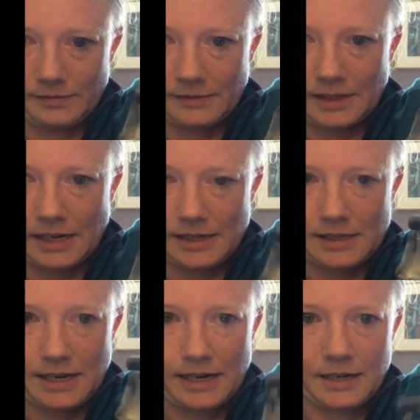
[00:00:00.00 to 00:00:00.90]
case
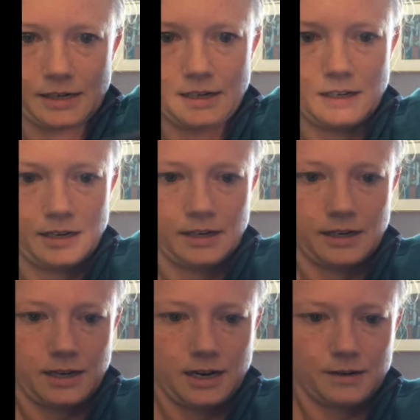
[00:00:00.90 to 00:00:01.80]
that it
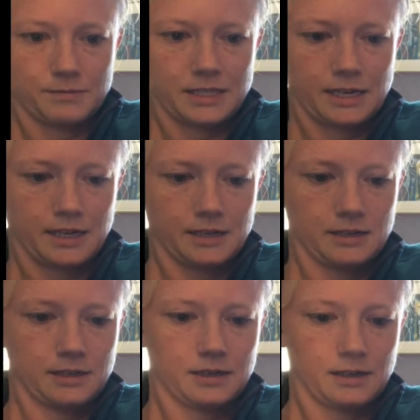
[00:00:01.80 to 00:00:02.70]
comes in,
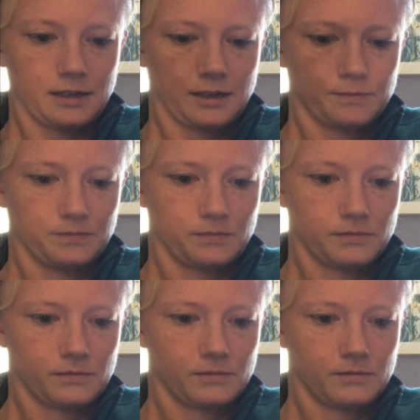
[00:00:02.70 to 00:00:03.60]

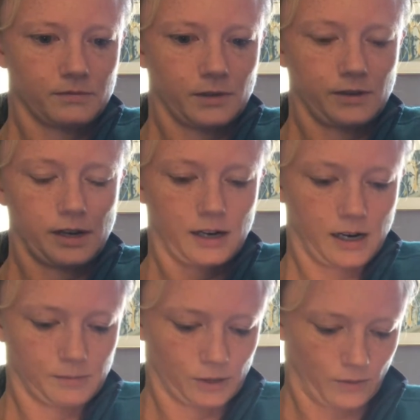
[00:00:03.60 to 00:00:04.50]
that it
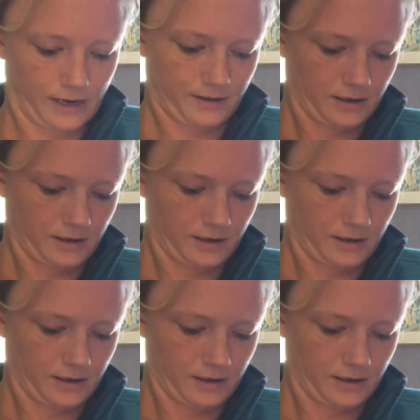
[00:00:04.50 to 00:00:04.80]
comes with.